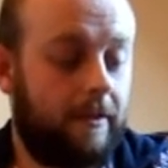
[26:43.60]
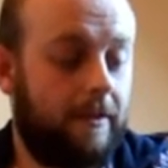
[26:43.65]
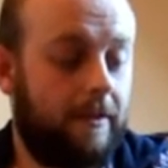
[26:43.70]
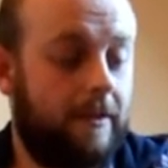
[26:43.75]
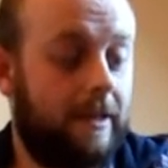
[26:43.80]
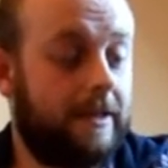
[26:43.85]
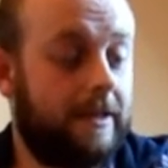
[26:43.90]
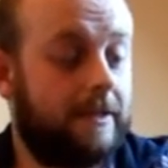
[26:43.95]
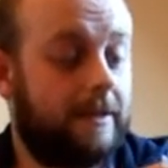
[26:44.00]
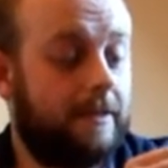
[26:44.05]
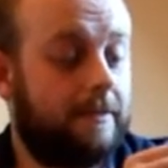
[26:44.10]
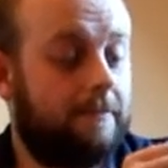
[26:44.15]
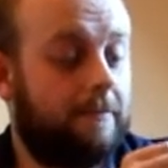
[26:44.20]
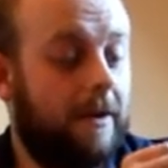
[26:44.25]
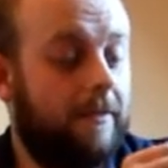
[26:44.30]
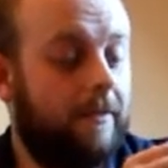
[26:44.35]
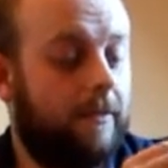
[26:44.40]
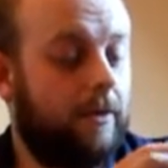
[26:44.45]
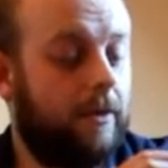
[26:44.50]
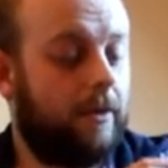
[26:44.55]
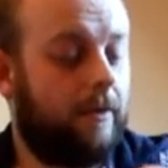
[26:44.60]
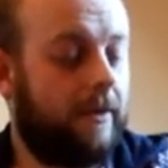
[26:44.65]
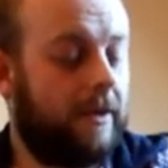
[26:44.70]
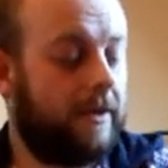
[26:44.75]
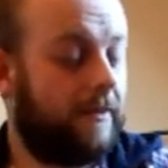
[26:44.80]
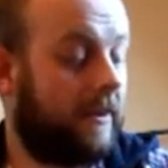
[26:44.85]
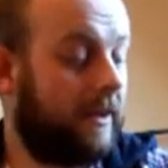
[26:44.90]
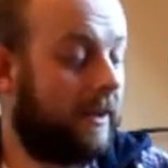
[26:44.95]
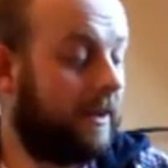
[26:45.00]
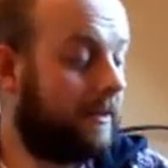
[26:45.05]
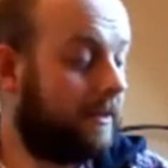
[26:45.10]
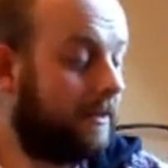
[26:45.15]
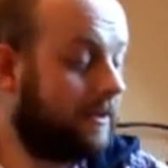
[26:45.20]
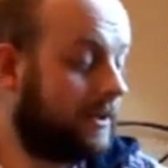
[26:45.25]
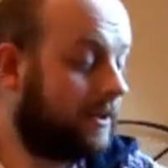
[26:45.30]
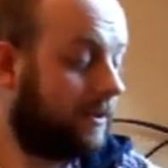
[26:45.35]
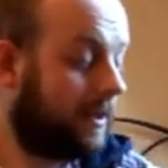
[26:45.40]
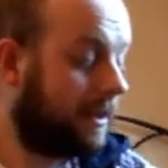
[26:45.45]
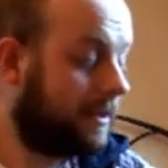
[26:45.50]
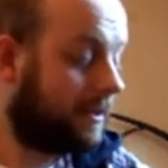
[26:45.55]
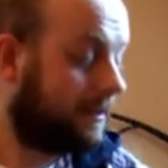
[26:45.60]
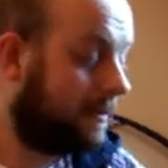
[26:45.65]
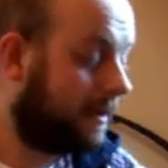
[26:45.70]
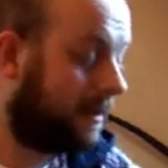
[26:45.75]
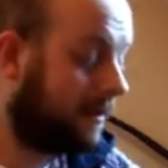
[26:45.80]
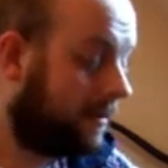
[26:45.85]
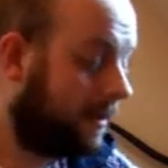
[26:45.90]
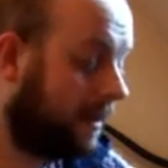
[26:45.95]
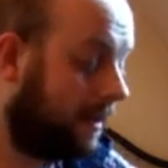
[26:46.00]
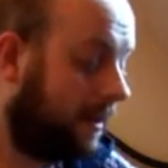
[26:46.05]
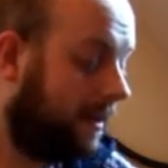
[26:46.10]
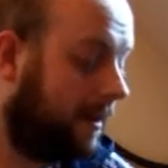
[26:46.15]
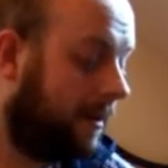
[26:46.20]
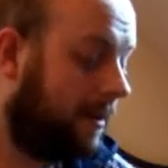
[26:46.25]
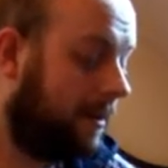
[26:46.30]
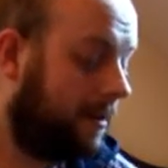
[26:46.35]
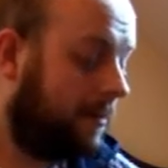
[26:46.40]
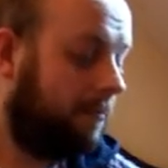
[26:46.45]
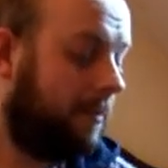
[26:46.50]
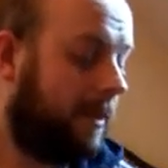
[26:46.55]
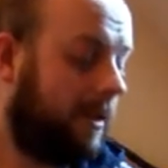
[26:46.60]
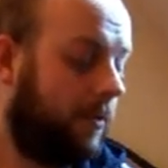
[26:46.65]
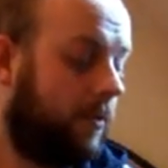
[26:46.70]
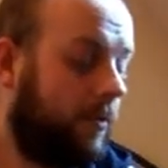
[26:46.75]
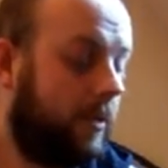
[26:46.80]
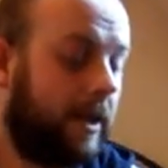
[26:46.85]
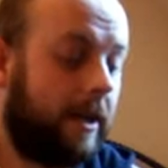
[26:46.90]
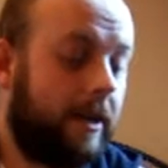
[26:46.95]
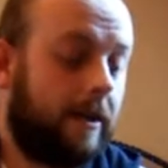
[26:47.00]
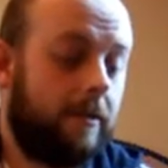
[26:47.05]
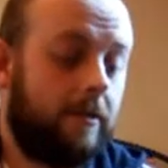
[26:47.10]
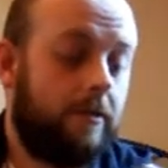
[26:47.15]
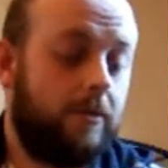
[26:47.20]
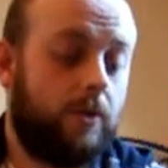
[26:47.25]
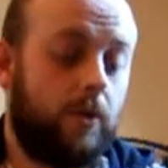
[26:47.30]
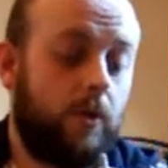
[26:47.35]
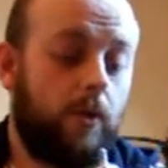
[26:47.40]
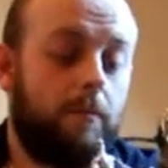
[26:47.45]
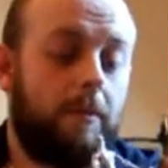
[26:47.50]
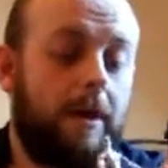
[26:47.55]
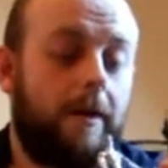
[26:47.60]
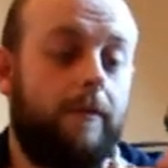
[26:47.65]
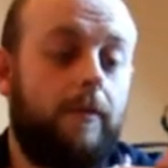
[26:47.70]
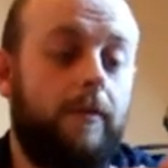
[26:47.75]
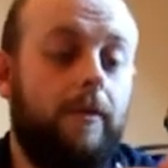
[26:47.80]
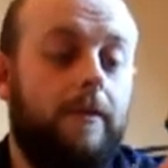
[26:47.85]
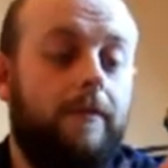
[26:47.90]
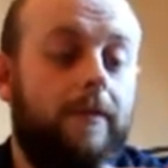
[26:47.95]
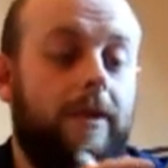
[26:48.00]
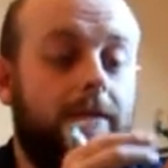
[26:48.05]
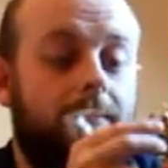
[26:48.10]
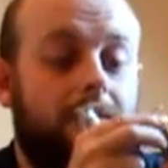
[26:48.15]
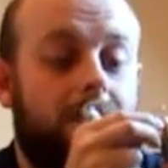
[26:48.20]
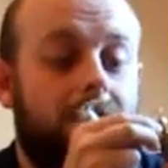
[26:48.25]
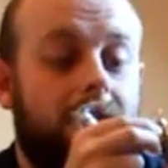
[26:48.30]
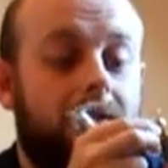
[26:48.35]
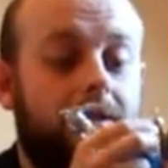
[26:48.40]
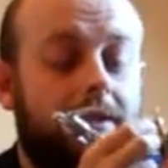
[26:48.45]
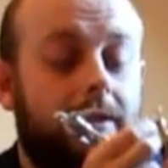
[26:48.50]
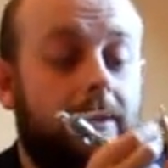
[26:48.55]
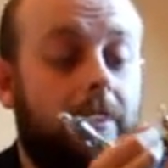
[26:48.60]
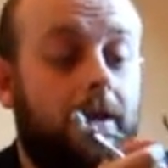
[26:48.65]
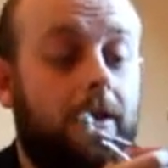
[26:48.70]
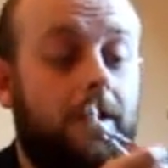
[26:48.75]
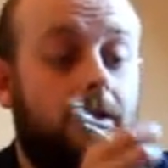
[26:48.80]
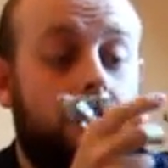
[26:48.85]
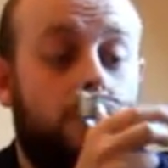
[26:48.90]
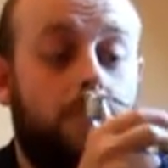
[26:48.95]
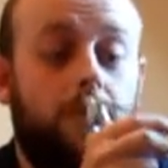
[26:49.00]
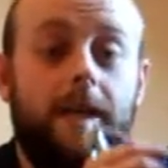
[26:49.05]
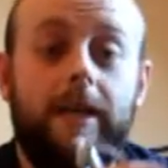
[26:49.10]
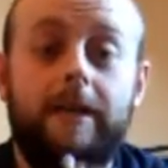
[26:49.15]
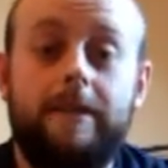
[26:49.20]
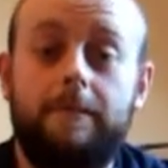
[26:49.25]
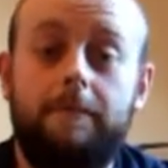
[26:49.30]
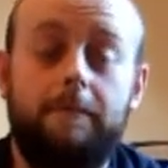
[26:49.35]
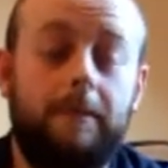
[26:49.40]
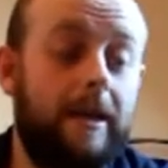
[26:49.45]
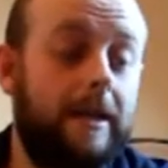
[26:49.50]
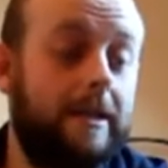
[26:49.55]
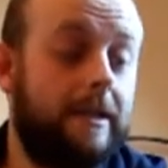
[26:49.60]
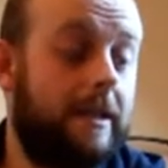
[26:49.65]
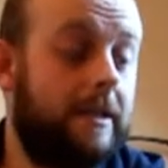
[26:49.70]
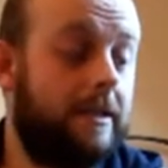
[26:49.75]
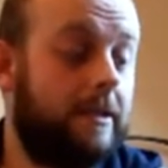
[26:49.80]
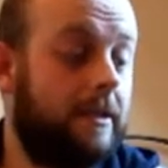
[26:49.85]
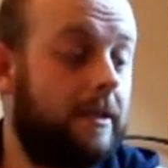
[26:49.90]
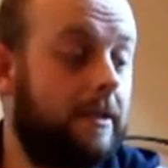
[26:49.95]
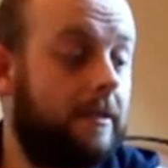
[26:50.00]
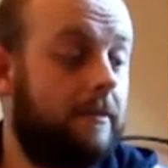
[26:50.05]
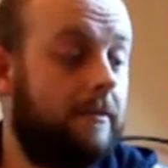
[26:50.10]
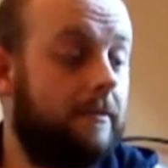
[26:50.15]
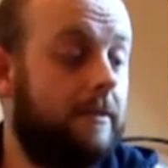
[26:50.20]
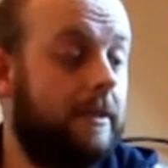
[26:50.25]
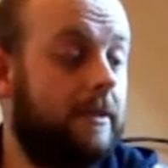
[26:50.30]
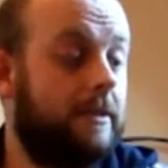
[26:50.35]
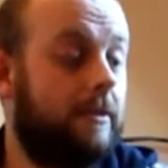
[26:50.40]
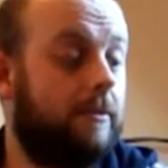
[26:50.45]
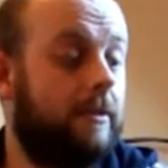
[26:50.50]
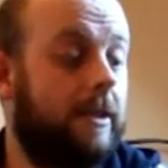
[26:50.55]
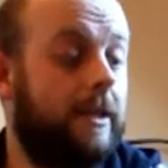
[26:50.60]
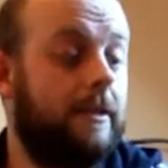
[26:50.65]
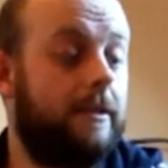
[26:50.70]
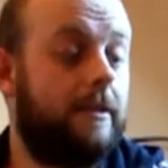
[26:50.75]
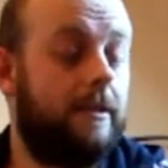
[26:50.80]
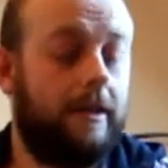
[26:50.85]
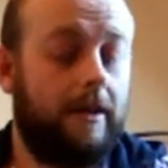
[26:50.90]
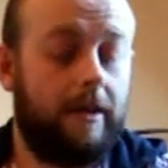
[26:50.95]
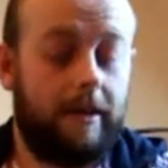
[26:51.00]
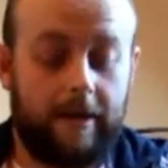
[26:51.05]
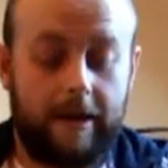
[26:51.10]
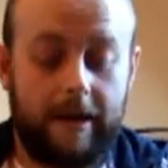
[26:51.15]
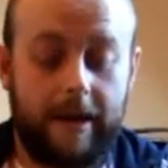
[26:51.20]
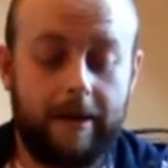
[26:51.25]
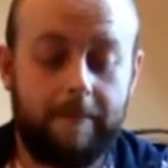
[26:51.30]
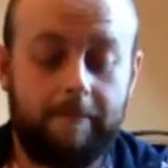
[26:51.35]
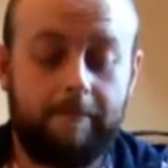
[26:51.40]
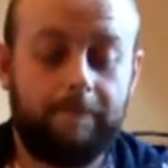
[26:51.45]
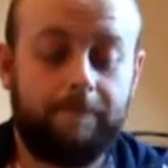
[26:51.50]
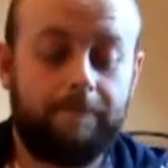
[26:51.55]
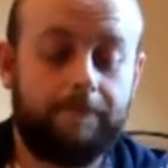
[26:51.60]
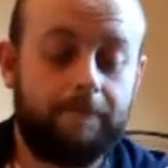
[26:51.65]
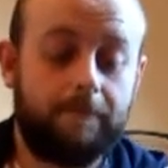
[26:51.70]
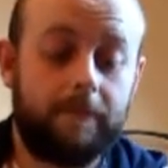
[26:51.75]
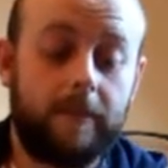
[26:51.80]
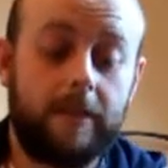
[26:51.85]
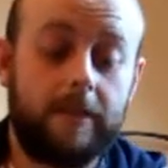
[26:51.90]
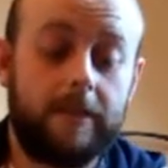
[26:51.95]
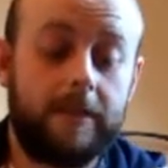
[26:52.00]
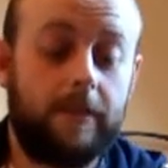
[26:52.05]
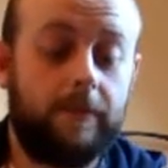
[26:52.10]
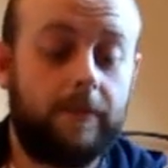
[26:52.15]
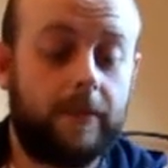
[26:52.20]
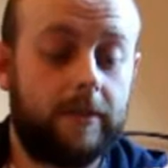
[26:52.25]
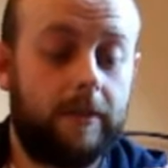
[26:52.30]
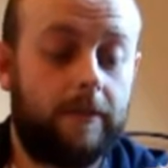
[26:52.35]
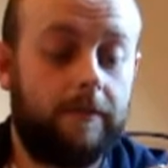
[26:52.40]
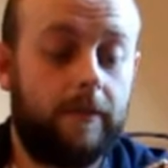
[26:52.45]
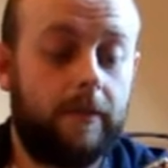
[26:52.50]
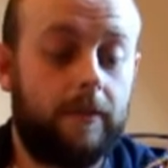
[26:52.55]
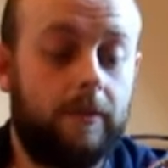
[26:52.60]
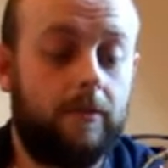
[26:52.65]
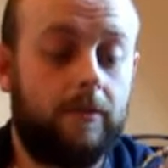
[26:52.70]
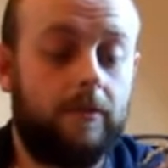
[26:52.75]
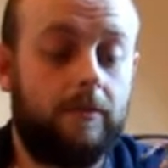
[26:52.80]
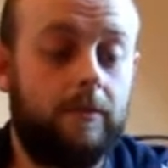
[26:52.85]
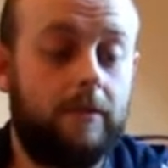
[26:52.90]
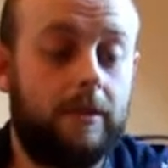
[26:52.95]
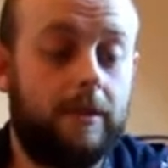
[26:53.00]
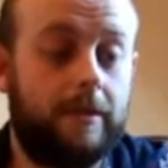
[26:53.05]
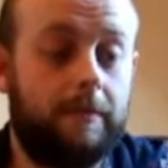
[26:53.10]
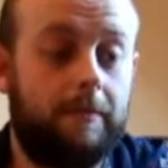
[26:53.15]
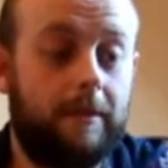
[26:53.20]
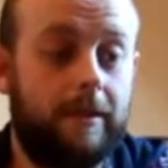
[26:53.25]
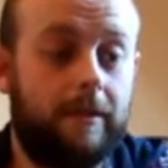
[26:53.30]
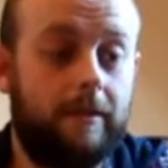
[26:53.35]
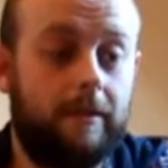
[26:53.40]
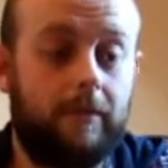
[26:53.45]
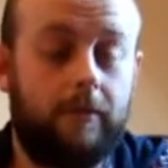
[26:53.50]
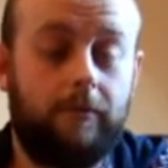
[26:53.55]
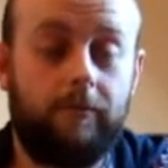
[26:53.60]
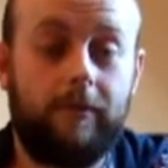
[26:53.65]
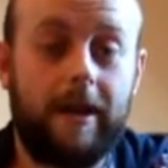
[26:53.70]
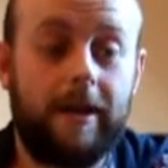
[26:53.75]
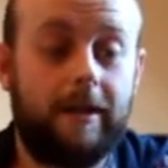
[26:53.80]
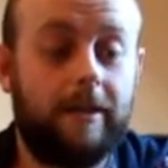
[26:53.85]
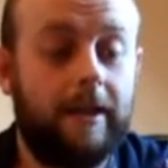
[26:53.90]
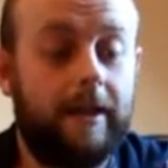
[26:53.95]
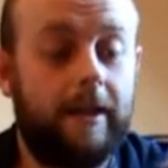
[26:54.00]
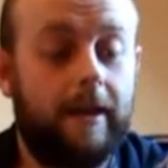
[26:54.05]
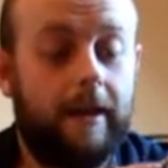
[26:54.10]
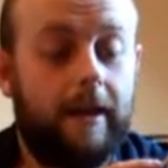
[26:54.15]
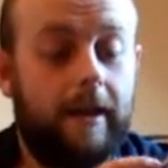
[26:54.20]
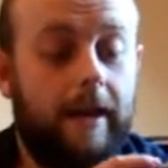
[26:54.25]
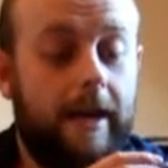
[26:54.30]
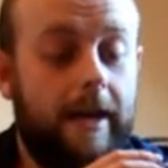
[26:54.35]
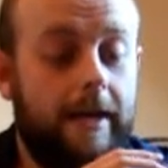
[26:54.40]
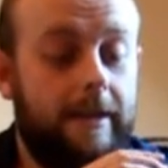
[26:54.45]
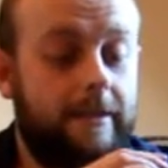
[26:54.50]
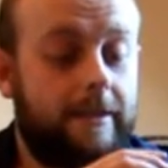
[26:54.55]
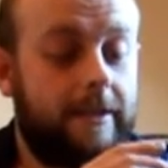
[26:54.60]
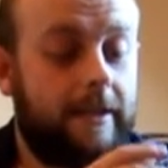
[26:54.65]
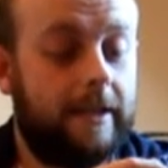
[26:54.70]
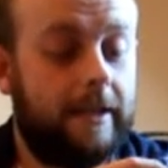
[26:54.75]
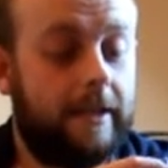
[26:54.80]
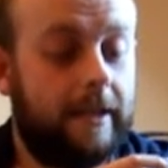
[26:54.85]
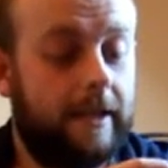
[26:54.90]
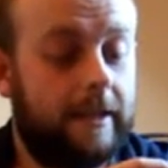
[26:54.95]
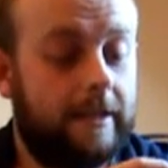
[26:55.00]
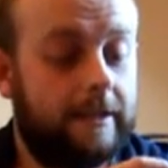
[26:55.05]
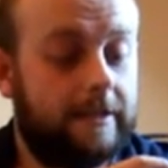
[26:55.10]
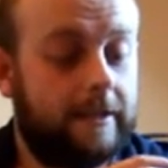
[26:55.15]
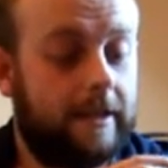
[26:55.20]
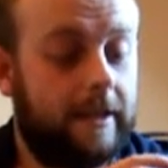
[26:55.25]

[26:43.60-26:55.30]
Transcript: this Marvel Universe figure, so that's now me owning 2 Marvel Universe figures. Loki isn't bad actually, you know, he's alright. Silver Surfer though, he's a bit rattly, and he has